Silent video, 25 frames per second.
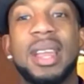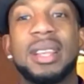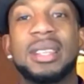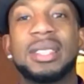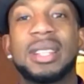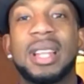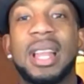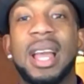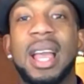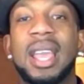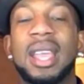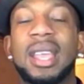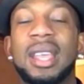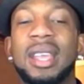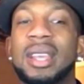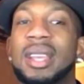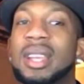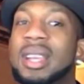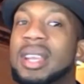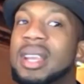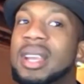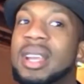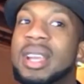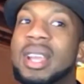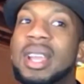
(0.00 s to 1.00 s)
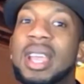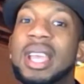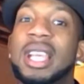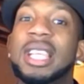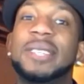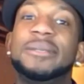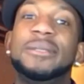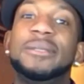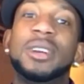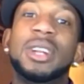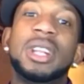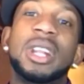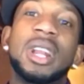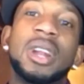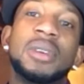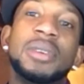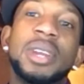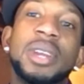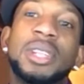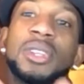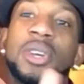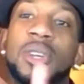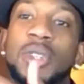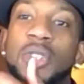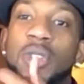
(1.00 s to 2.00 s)
It's like, it's funny, they
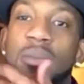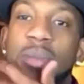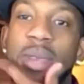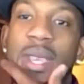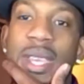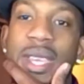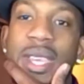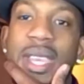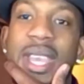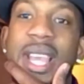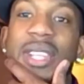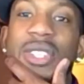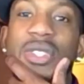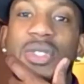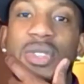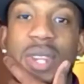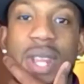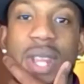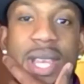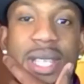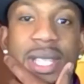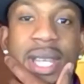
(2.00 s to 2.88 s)
reached out to me yesterday,